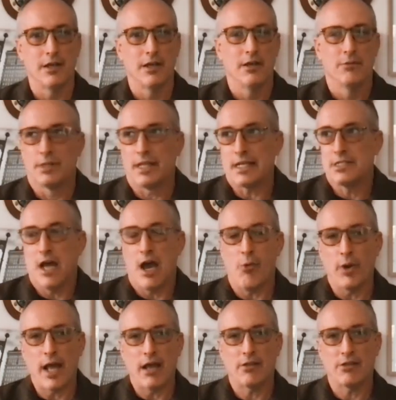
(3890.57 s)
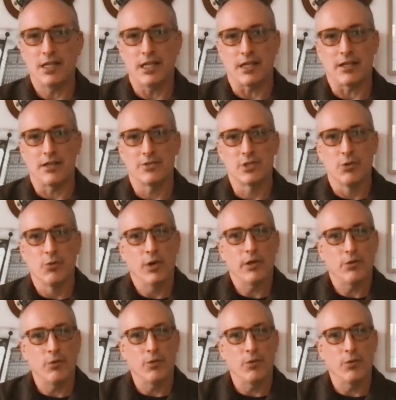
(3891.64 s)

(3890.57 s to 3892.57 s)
but that's not what I think. So what